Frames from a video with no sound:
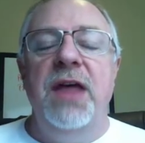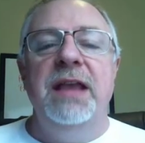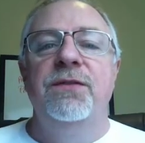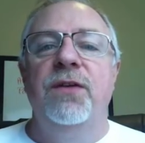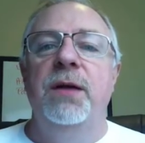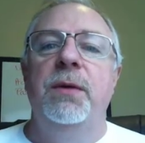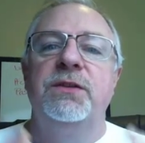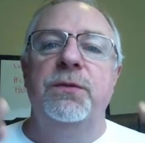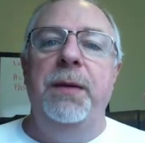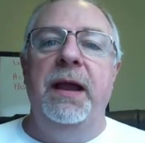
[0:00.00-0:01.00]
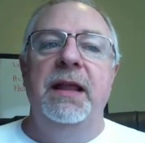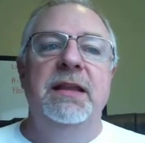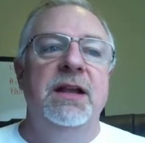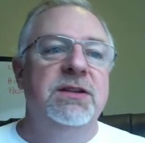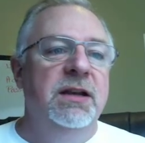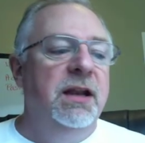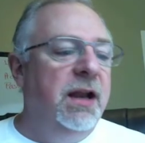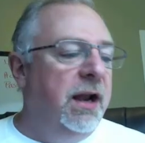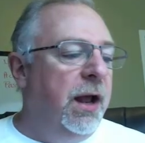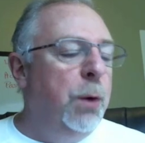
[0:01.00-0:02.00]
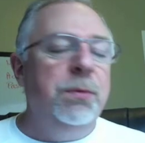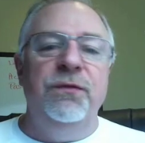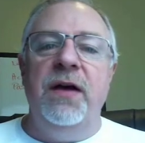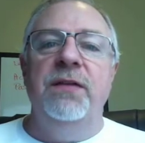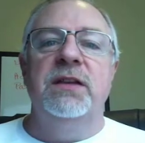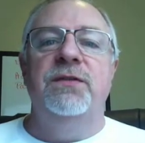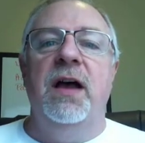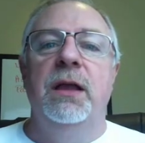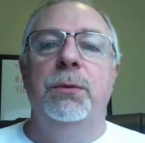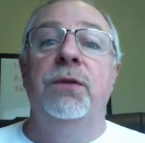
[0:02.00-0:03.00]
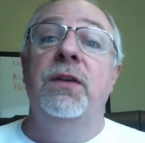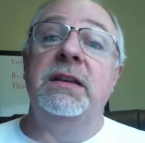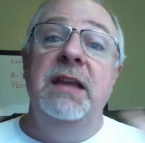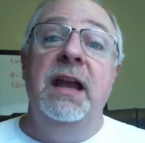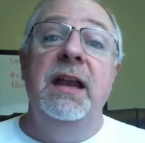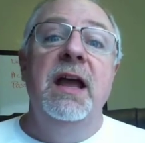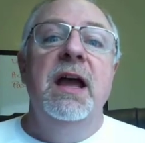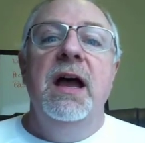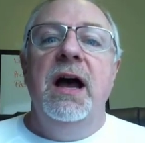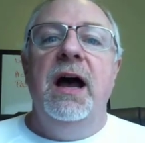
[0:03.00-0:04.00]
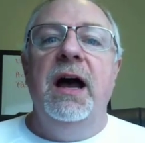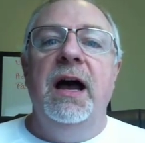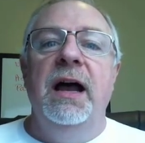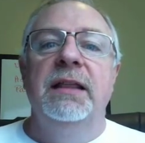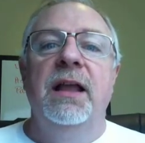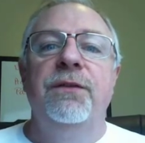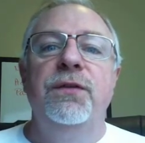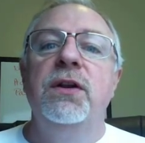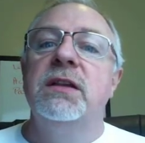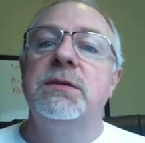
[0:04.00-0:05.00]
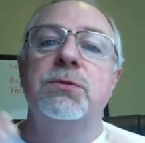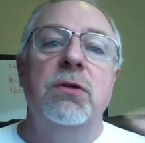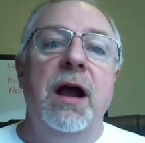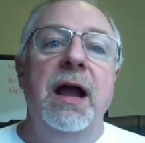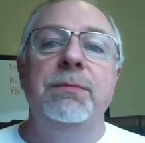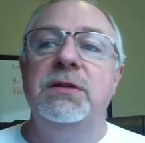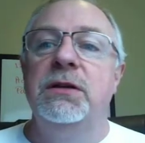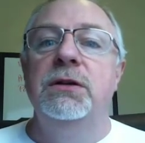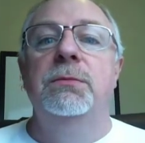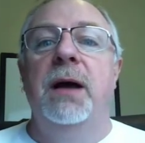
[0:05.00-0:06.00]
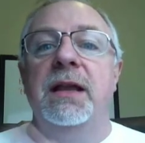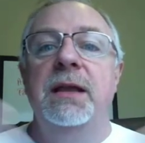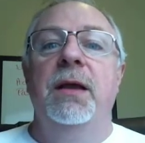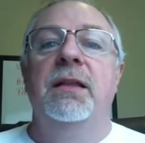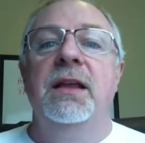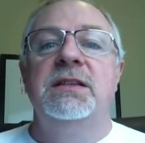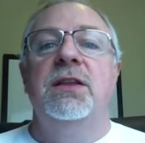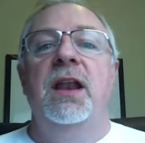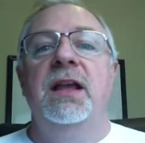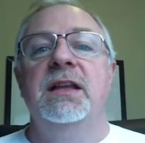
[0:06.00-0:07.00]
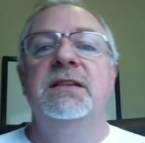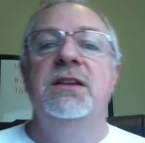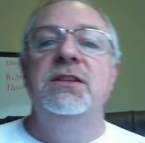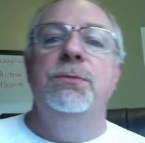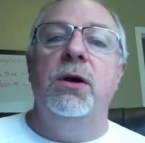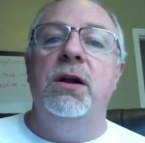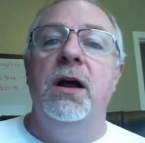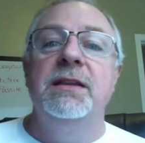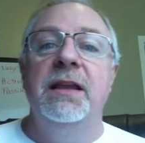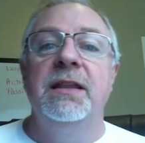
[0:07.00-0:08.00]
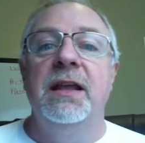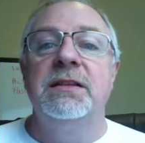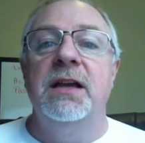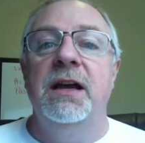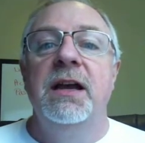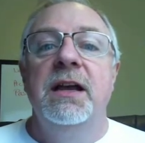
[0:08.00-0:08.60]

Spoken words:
thank you very much for paying attention, and I hope you found this valuable. If you did, I'd love for you to subscribe to my email list so that I can send you more content that's